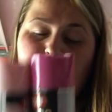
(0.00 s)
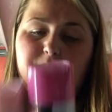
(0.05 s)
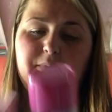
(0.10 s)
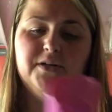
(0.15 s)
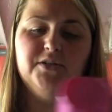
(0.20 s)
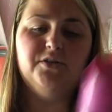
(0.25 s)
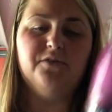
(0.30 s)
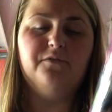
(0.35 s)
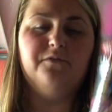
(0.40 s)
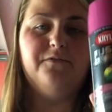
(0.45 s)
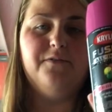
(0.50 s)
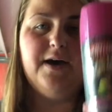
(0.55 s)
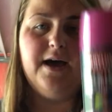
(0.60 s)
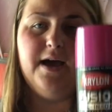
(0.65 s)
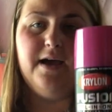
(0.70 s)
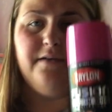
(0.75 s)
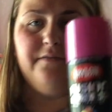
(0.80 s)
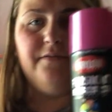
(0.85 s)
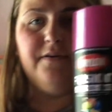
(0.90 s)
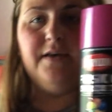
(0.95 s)
I'm gonna do
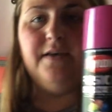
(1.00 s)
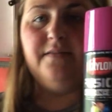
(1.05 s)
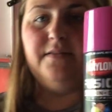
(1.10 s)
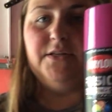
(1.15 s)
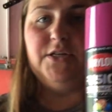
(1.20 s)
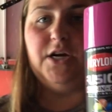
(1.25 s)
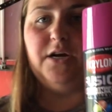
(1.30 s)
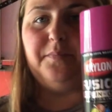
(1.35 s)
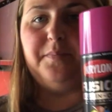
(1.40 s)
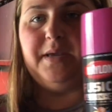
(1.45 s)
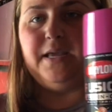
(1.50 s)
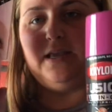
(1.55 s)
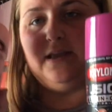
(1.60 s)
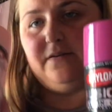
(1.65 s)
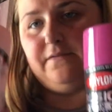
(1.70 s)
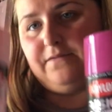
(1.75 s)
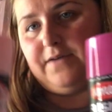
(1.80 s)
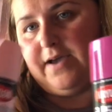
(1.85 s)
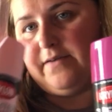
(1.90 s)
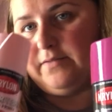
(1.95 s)
5 in the dark pink
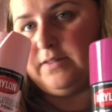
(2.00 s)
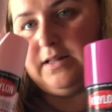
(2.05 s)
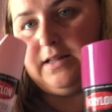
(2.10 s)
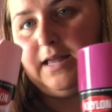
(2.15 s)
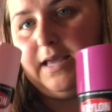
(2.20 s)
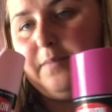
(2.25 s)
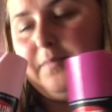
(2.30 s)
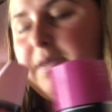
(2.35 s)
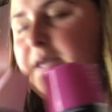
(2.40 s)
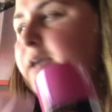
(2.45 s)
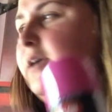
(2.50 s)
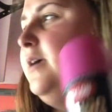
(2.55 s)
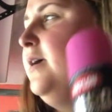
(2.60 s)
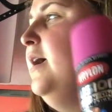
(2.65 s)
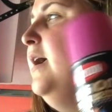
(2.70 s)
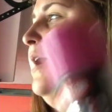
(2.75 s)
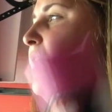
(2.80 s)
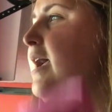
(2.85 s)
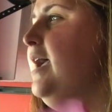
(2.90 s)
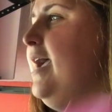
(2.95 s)
and 5 in the light pink
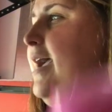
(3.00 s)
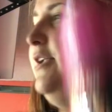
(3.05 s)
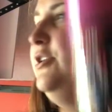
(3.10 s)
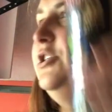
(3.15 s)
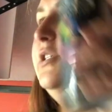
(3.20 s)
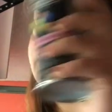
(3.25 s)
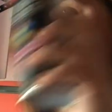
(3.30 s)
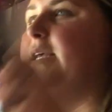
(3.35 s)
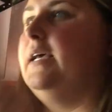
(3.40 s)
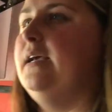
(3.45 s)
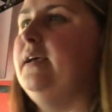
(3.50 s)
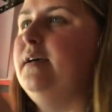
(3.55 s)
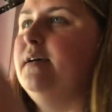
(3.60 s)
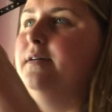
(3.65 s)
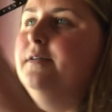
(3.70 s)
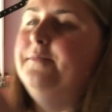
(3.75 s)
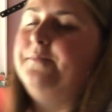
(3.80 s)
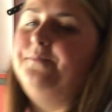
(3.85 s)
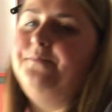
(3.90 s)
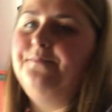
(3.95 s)
and just like
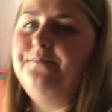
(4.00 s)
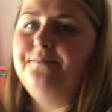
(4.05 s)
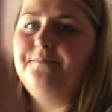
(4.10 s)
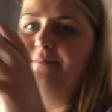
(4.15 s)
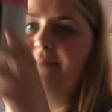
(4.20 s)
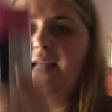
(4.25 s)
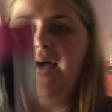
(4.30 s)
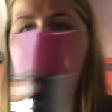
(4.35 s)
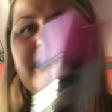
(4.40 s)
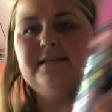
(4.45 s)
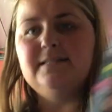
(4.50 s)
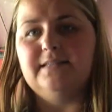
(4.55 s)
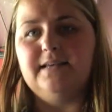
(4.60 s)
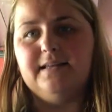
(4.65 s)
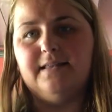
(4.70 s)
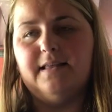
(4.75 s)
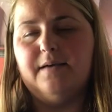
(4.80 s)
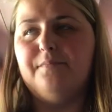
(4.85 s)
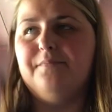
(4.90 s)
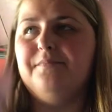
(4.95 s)

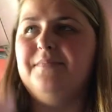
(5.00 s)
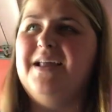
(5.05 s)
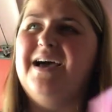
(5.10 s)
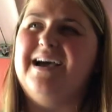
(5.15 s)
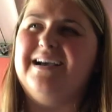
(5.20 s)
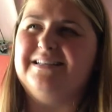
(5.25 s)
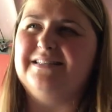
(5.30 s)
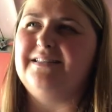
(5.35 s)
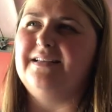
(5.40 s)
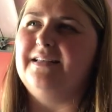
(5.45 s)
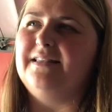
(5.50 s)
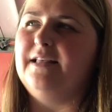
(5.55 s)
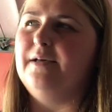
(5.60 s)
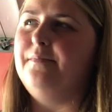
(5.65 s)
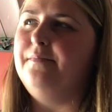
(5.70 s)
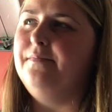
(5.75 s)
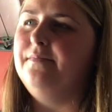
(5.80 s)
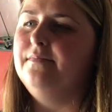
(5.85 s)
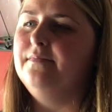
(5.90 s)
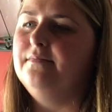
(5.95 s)
isolate them, not isolate them,
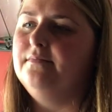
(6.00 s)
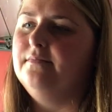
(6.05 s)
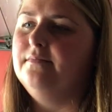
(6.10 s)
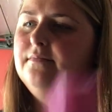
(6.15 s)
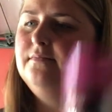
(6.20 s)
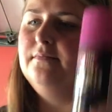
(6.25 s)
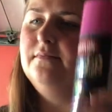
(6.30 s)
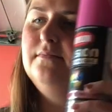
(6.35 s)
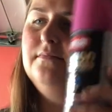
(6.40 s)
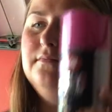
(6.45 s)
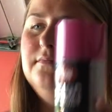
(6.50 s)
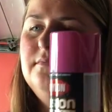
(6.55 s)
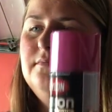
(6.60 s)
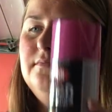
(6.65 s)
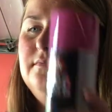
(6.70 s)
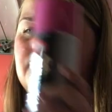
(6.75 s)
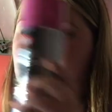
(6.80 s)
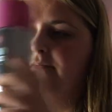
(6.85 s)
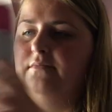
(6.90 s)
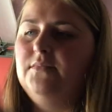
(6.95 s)

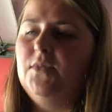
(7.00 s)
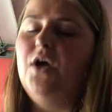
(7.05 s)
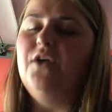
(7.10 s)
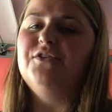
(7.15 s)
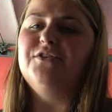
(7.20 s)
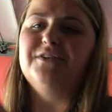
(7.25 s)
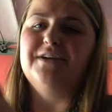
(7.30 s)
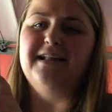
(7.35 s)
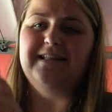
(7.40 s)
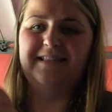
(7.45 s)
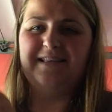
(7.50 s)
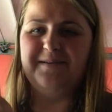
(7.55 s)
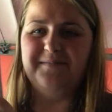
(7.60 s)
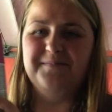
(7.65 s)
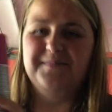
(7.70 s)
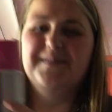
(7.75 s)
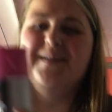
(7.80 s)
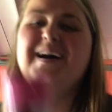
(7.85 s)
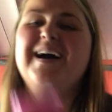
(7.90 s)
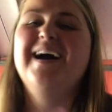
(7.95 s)
alternate them.